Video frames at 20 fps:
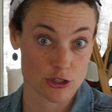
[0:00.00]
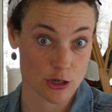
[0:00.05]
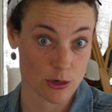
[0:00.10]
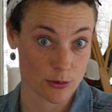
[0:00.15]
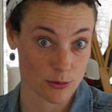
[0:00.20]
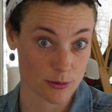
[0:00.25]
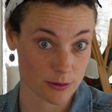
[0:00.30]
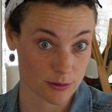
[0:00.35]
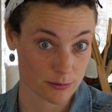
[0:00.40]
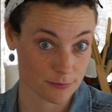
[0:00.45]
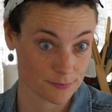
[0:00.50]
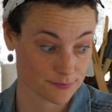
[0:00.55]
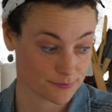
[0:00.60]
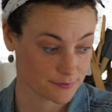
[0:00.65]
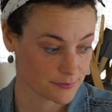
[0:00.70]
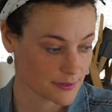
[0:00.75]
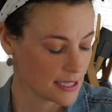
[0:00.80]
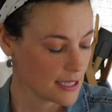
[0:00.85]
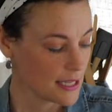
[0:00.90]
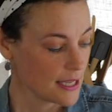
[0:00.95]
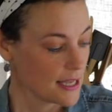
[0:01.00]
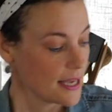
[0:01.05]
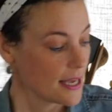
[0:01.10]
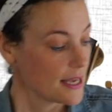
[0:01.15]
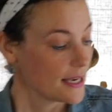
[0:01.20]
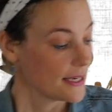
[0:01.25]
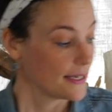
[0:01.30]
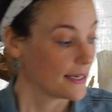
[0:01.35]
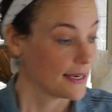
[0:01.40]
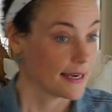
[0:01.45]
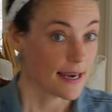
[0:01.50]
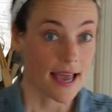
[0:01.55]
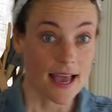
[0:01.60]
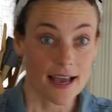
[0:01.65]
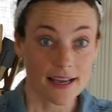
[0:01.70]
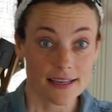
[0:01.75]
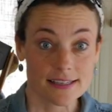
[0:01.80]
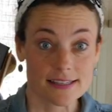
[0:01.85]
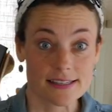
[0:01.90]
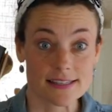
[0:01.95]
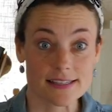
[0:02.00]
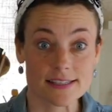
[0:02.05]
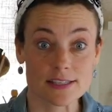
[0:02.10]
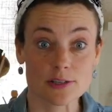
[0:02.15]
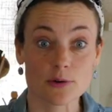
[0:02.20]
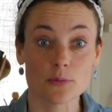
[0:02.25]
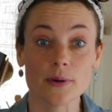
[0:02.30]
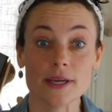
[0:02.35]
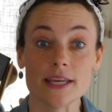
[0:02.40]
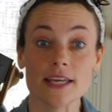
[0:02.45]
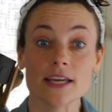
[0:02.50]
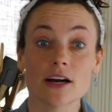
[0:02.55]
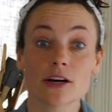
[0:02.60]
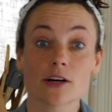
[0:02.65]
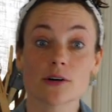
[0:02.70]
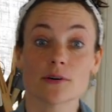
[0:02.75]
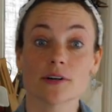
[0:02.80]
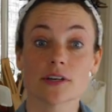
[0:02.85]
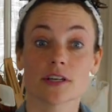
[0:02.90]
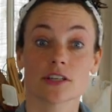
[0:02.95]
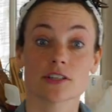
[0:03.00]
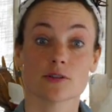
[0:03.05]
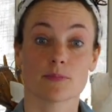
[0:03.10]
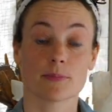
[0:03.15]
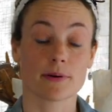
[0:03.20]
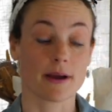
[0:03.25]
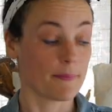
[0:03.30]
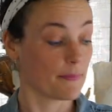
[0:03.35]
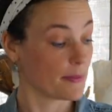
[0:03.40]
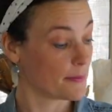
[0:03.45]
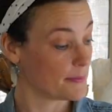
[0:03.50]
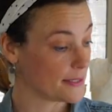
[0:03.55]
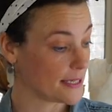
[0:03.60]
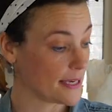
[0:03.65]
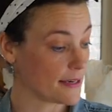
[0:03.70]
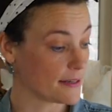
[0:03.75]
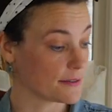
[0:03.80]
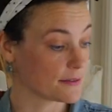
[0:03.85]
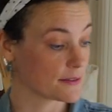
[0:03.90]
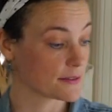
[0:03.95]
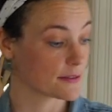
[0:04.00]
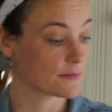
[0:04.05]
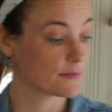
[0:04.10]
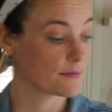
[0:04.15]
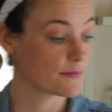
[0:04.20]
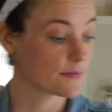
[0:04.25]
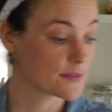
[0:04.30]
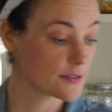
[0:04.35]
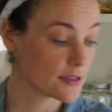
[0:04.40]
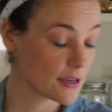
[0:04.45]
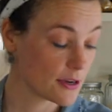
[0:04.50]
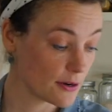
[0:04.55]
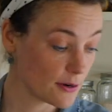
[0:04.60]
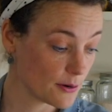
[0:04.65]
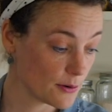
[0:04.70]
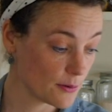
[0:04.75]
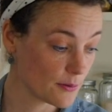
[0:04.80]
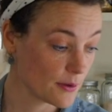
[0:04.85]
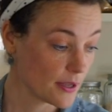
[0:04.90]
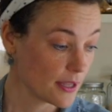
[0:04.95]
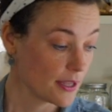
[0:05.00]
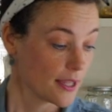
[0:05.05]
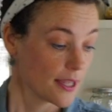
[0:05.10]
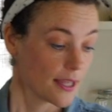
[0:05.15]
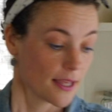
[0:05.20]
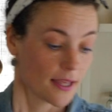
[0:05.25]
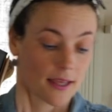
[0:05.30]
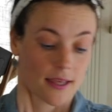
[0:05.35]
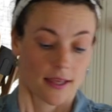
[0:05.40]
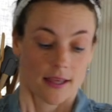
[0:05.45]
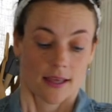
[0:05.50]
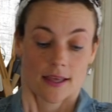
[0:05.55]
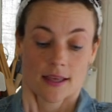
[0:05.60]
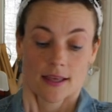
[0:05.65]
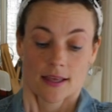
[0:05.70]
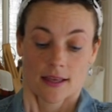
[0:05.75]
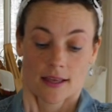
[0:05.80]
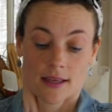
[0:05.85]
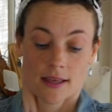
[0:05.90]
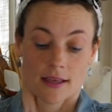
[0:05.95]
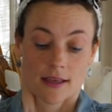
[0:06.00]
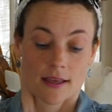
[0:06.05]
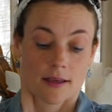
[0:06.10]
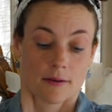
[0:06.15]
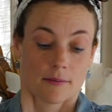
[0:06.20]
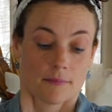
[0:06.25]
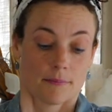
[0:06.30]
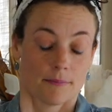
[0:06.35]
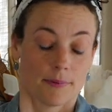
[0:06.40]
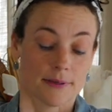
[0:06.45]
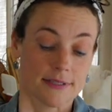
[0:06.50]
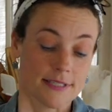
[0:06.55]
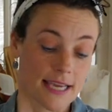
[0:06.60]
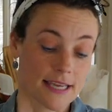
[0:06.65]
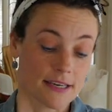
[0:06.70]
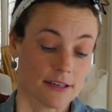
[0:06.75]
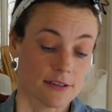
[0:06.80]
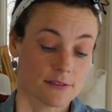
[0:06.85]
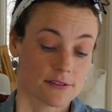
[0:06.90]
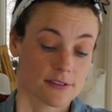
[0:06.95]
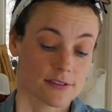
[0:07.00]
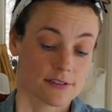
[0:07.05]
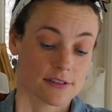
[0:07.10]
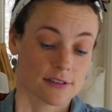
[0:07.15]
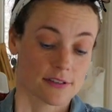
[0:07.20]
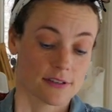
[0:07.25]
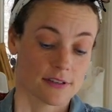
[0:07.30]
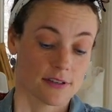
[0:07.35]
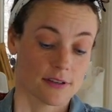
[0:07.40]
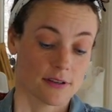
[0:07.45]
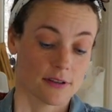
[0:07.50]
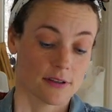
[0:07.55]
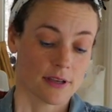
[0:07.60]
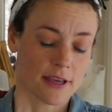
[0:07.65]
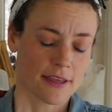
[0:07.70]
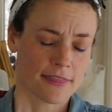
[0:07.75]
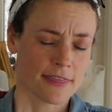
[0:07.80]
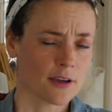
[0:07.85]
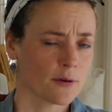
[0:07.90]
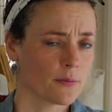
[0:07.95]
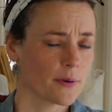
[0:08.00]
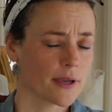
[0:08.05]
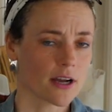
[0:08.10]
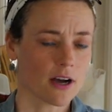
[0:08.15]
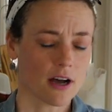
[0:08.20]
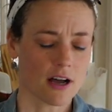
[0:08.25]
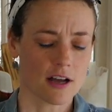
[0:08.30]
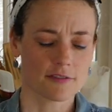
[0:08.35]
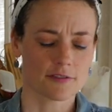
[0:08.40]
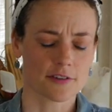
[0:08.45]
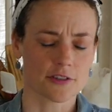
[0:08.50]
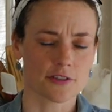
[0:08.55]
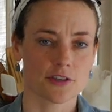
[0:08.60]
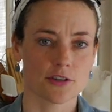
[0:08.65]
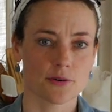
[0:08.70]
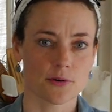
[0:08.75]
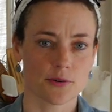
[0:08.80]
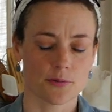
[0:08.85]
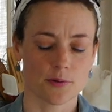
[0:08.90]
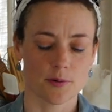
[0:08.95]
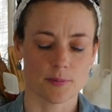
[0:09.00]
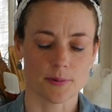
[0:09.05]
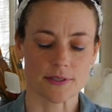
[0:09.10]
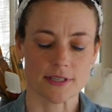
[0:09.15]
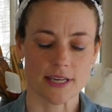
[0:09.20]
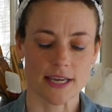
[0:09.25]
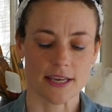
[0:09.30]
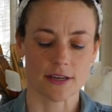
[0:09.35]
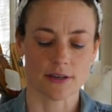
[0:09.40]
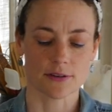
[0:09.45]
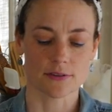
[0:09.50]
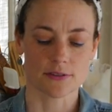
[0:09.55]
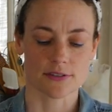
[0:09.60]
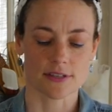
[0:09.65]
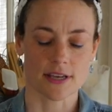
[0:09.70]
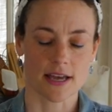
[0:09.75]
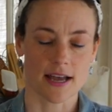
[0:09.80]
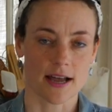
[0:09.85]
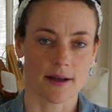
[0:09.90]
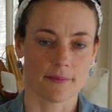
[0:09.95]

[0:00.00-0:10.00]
total. Next, we are going to prep the potatoes. So potatoes, I think we call for 2 or 3 potatoes,